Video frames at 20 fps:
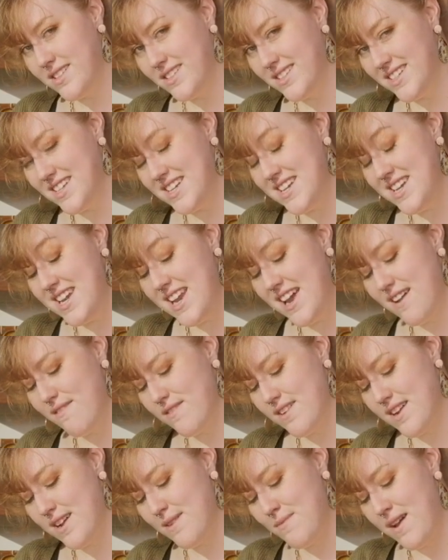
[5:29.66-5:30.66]
Never
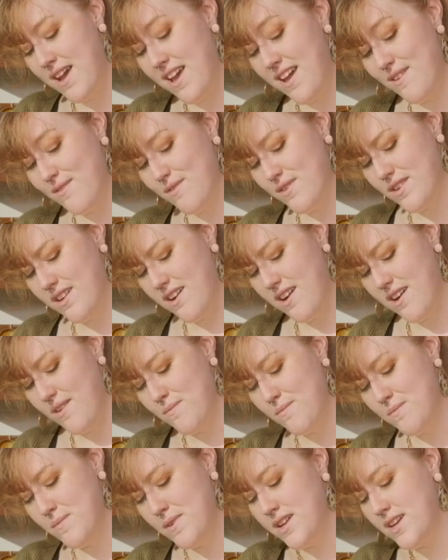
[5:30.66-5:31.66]
am I ever
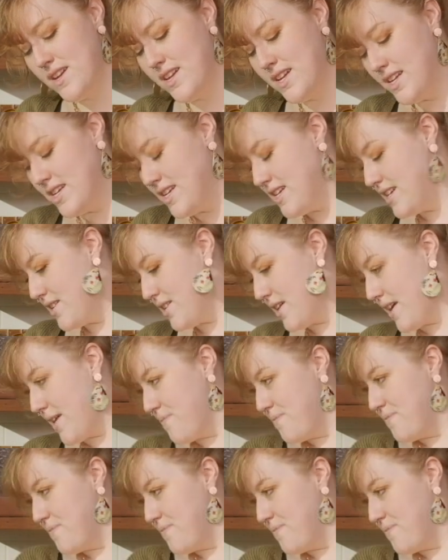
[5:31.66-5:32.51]
calm. Okay.